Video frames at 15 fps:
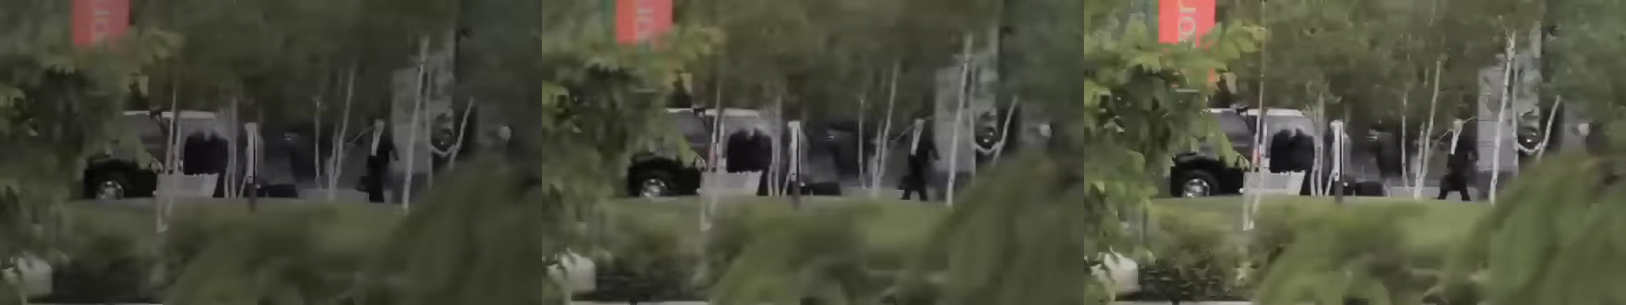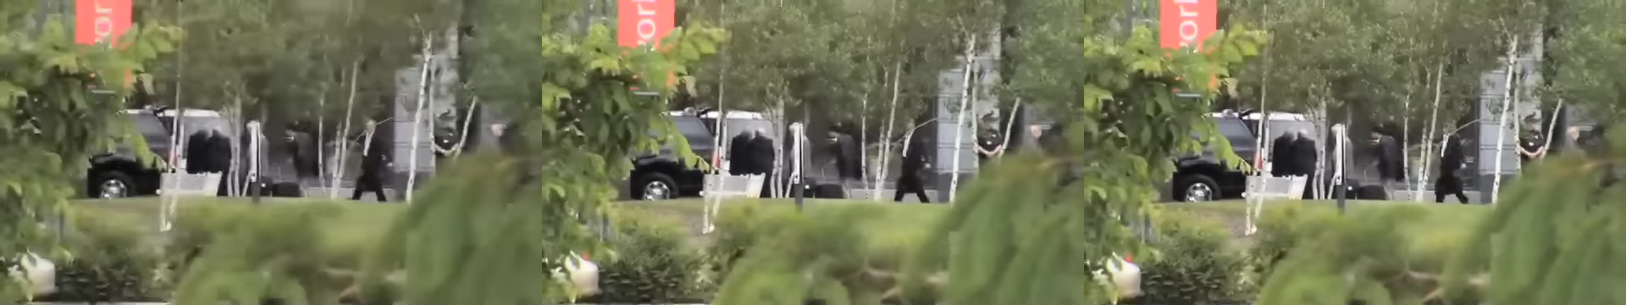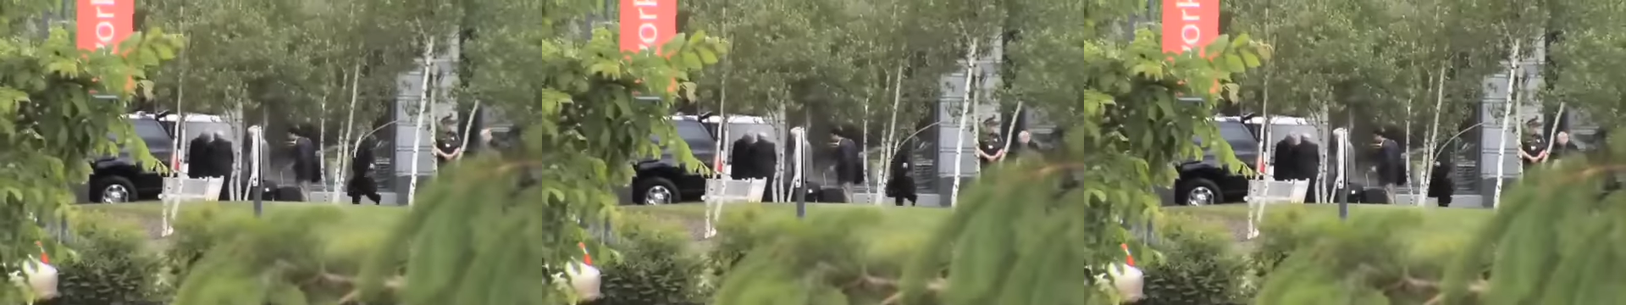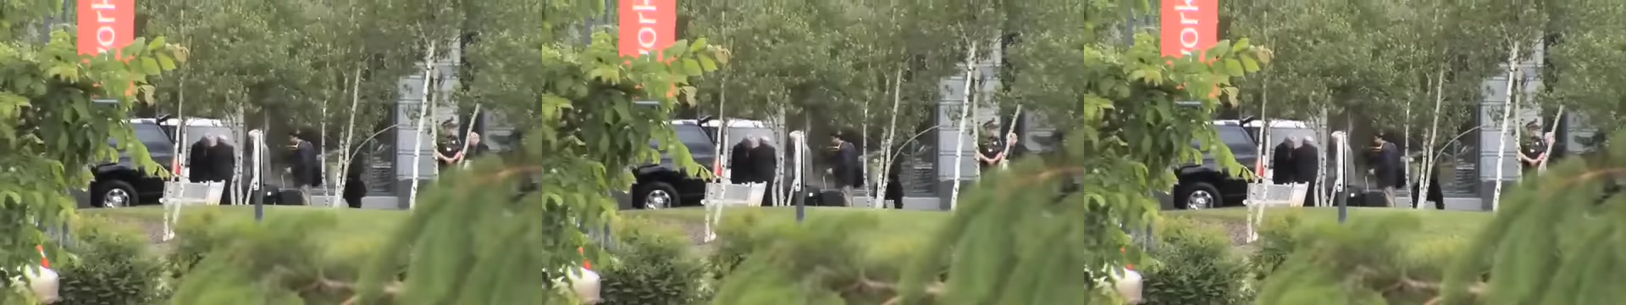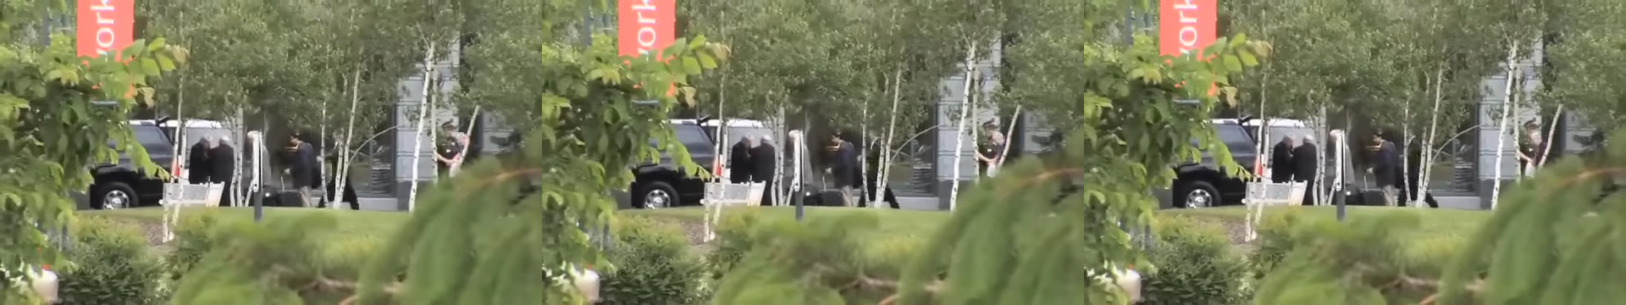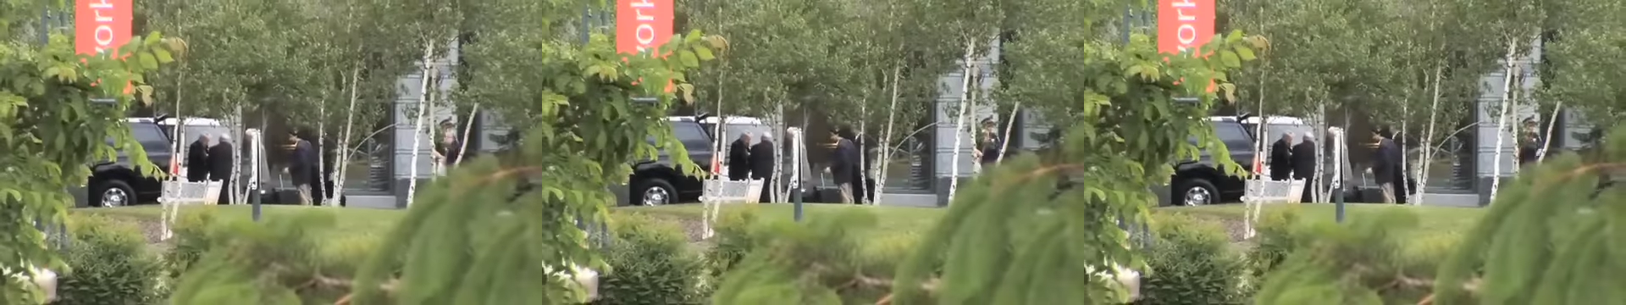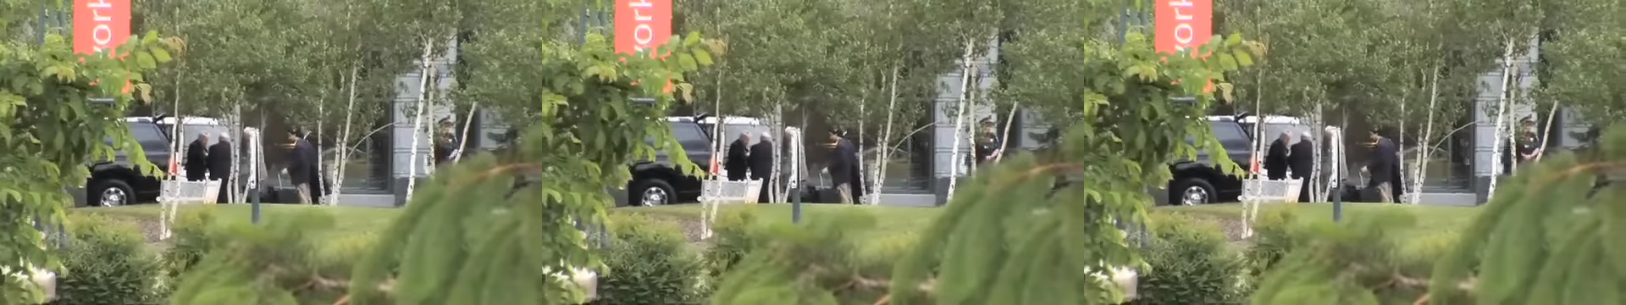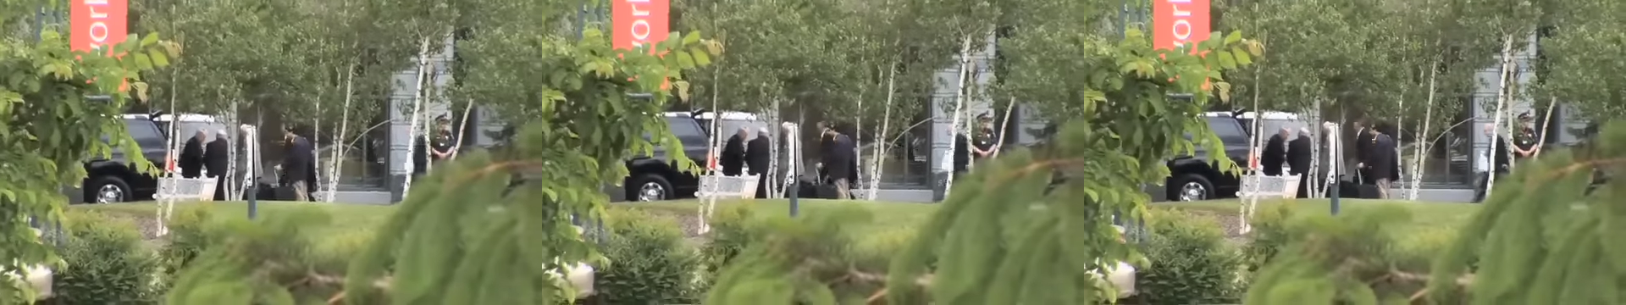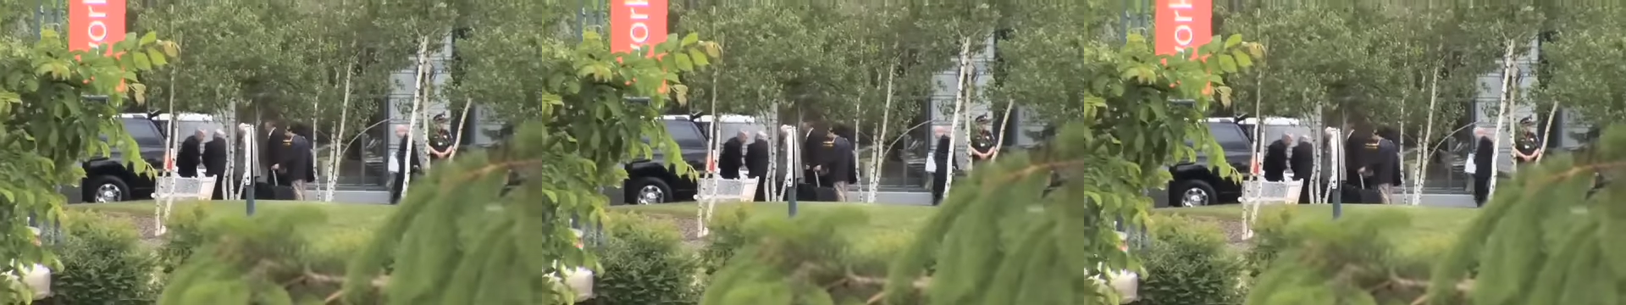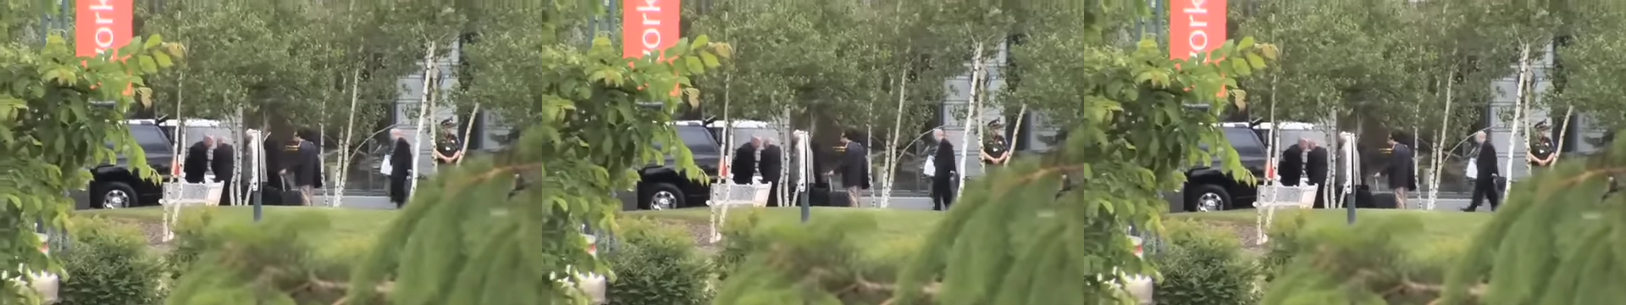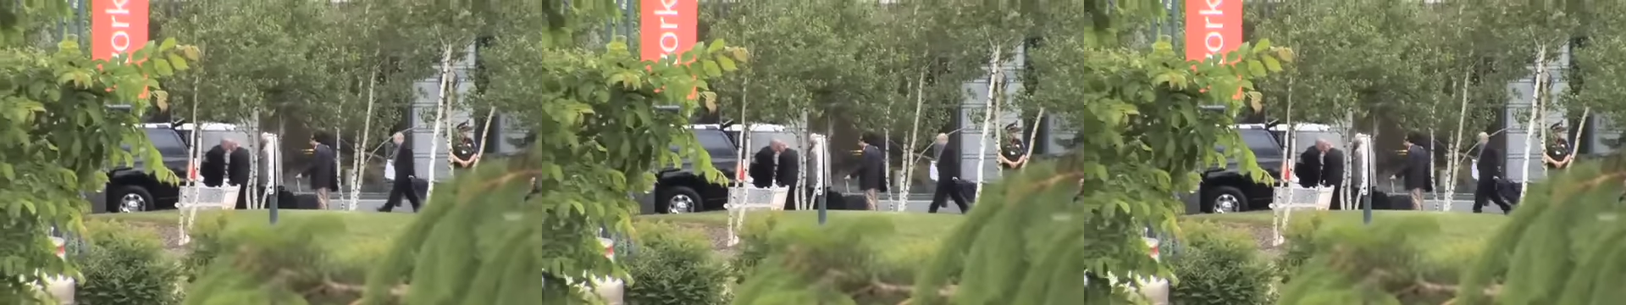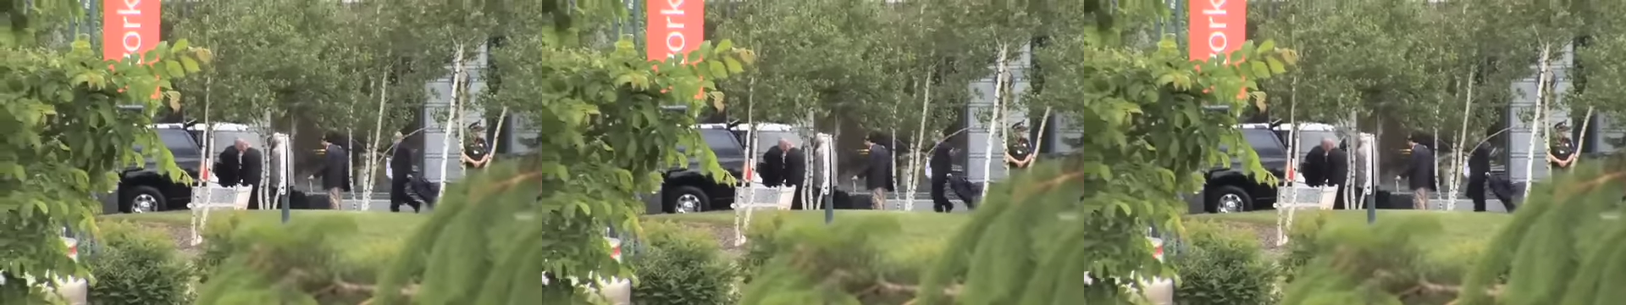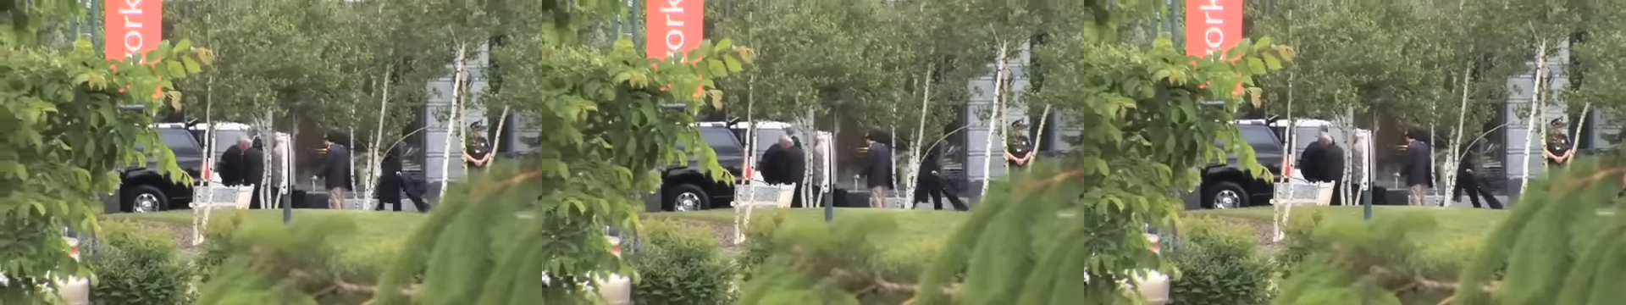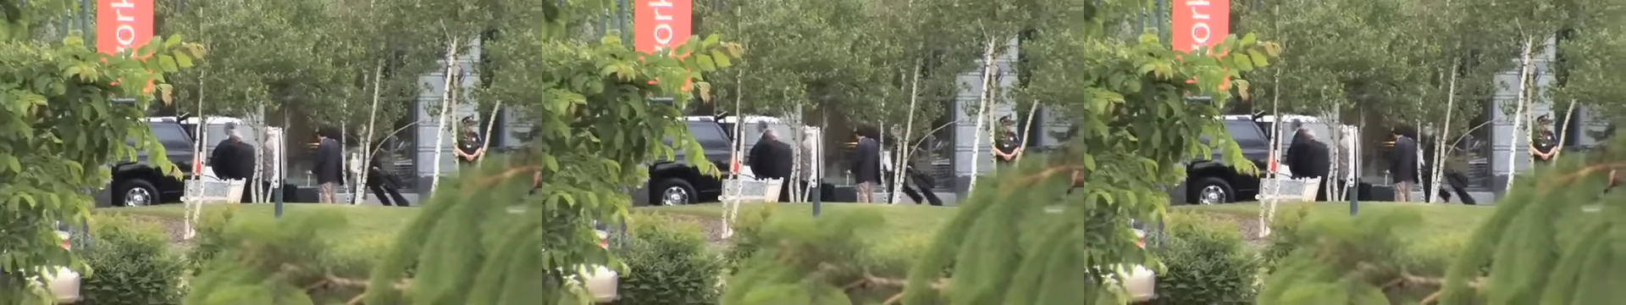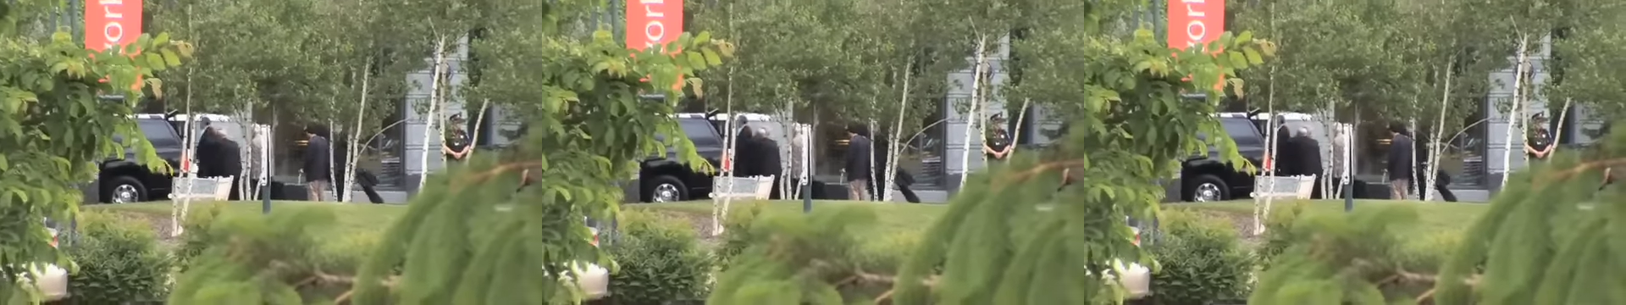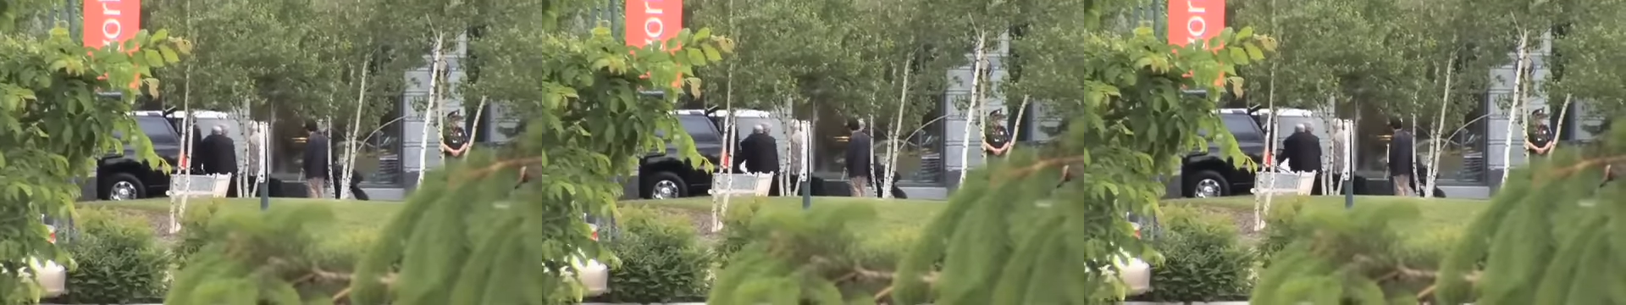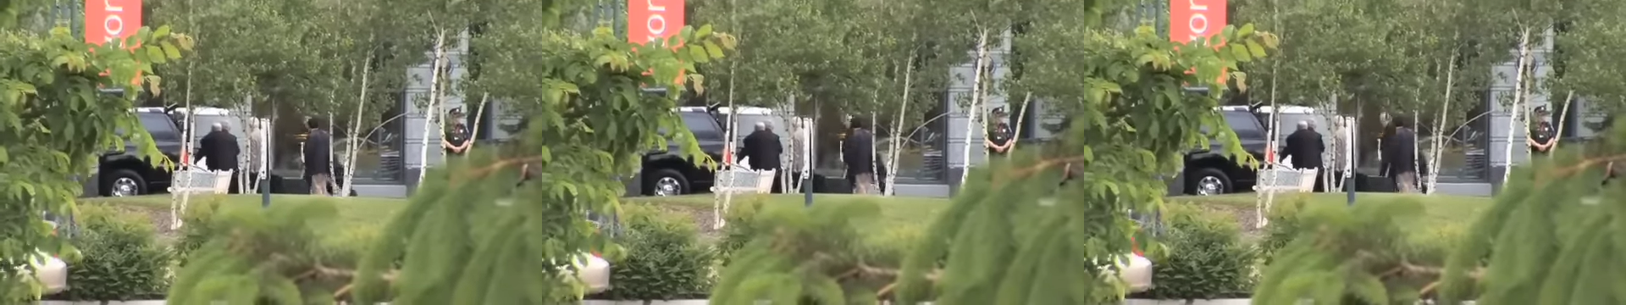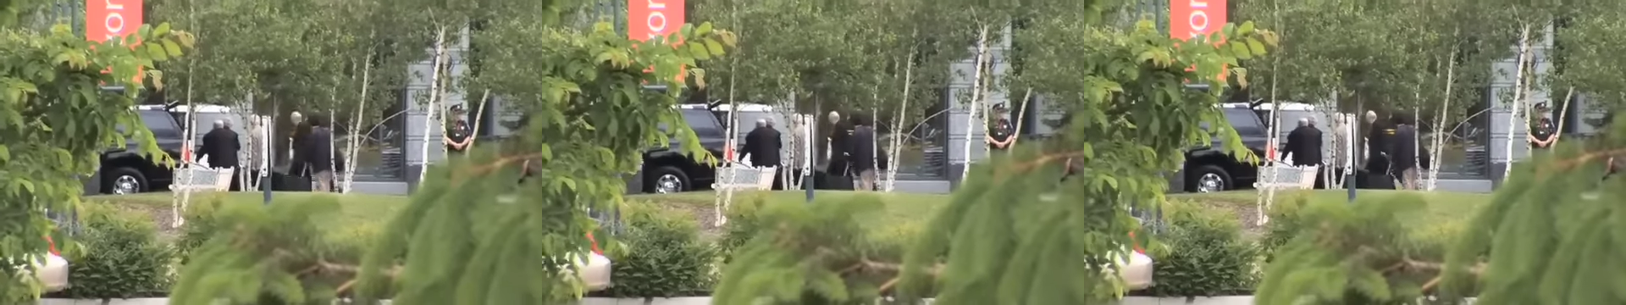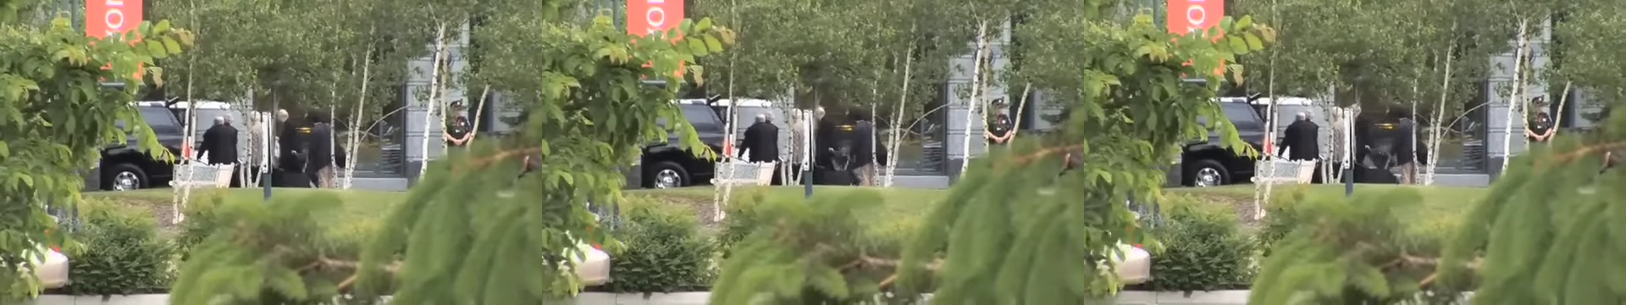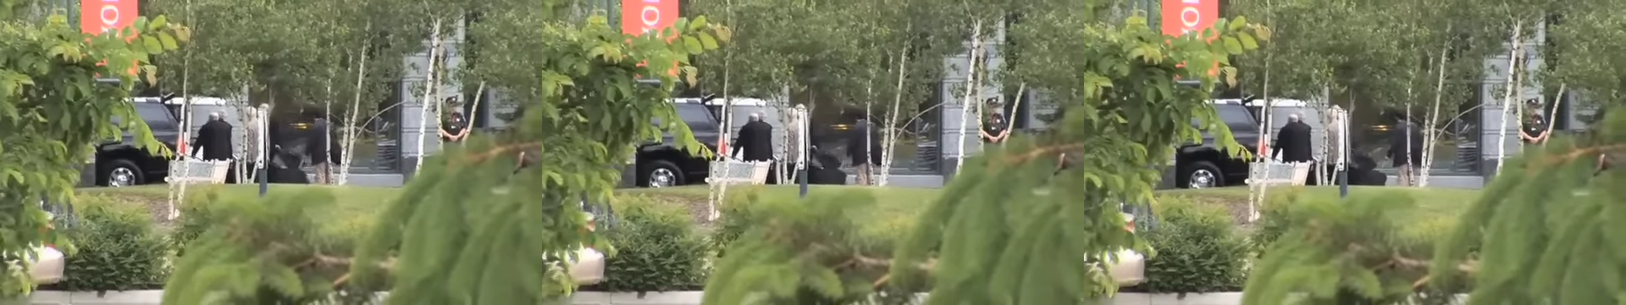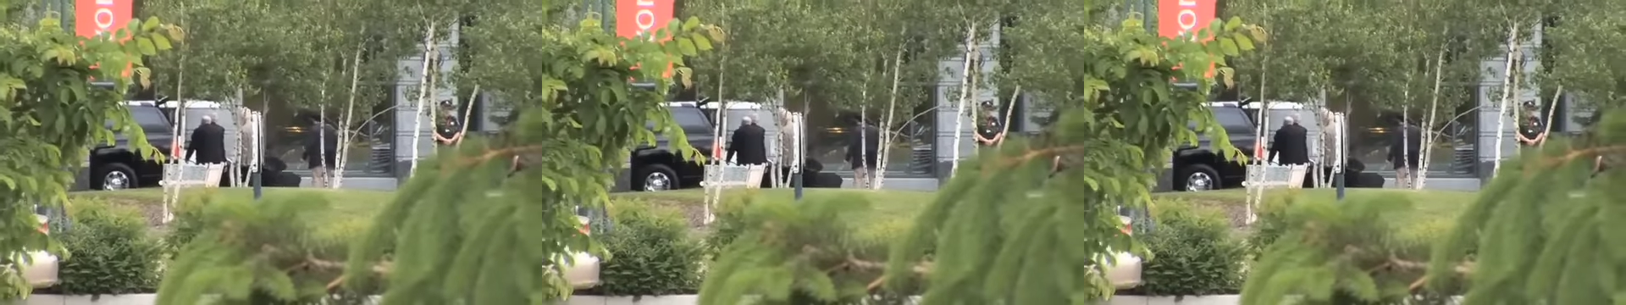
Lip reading: Nobody's mouth can be seen.